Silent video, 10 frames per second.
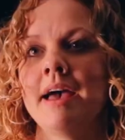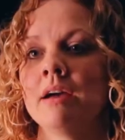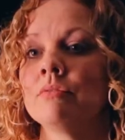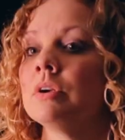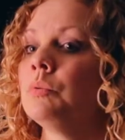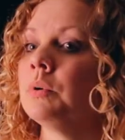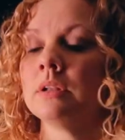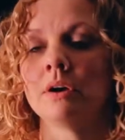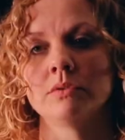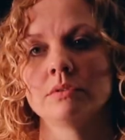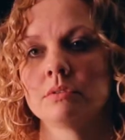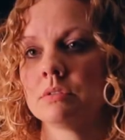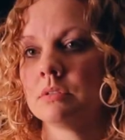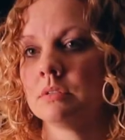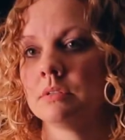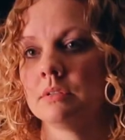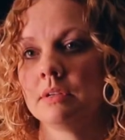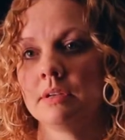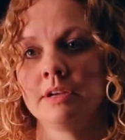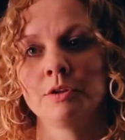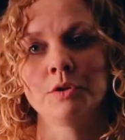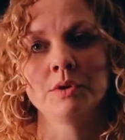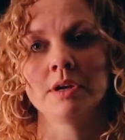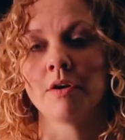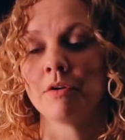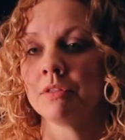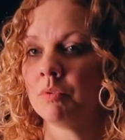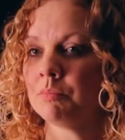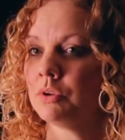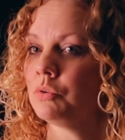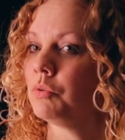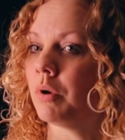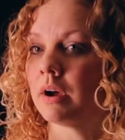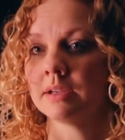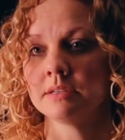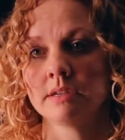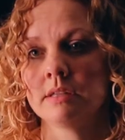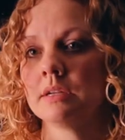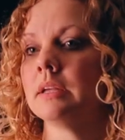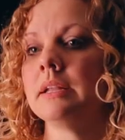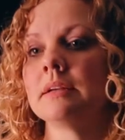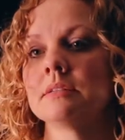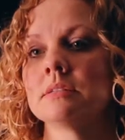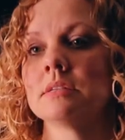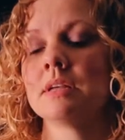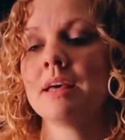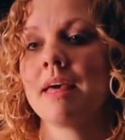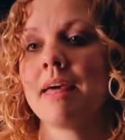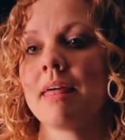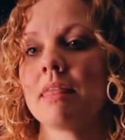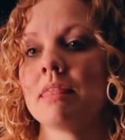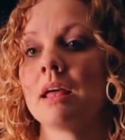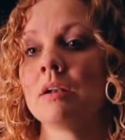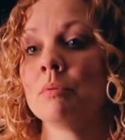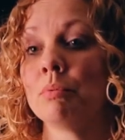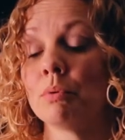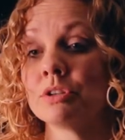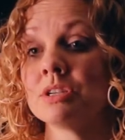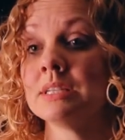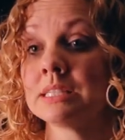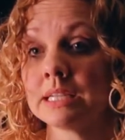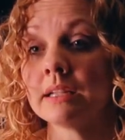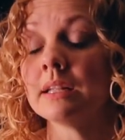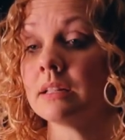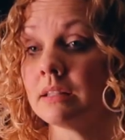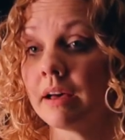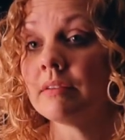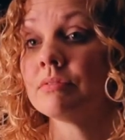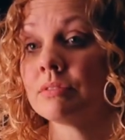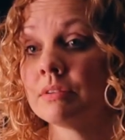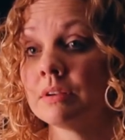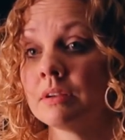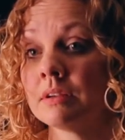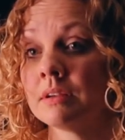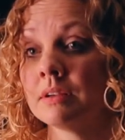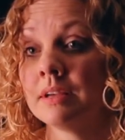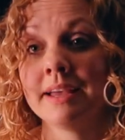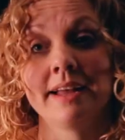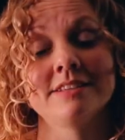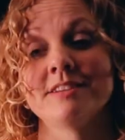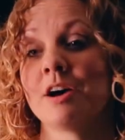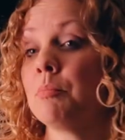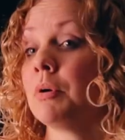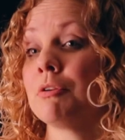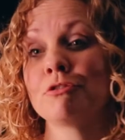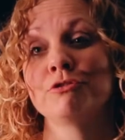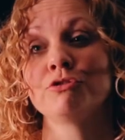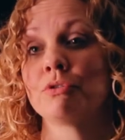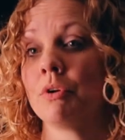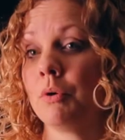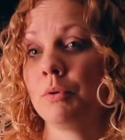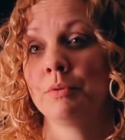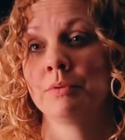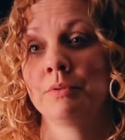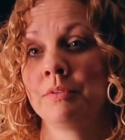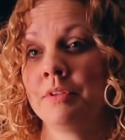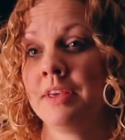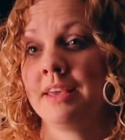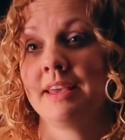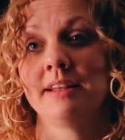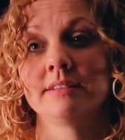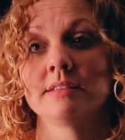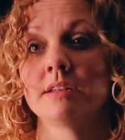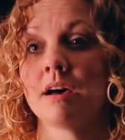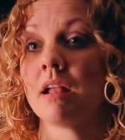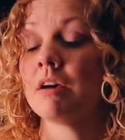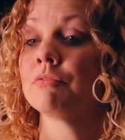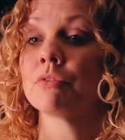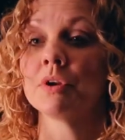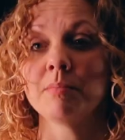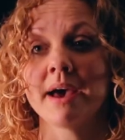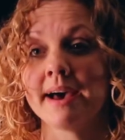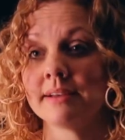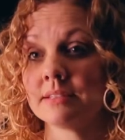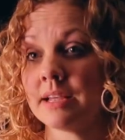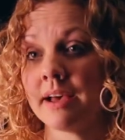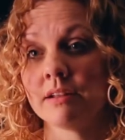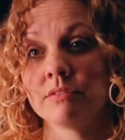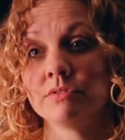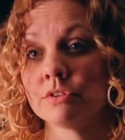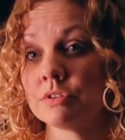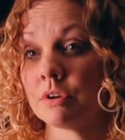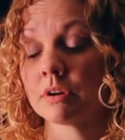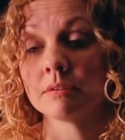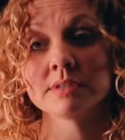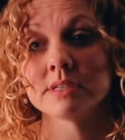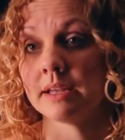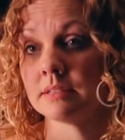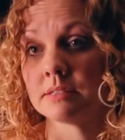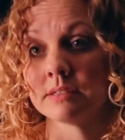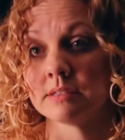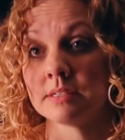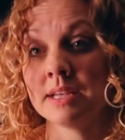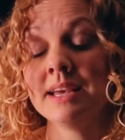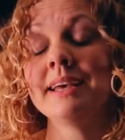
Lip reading: Everyone knows, including all the women who walk into the clinics, that an abortion is killing a life. It's not birth control. It's not a free pass out of your circumstances.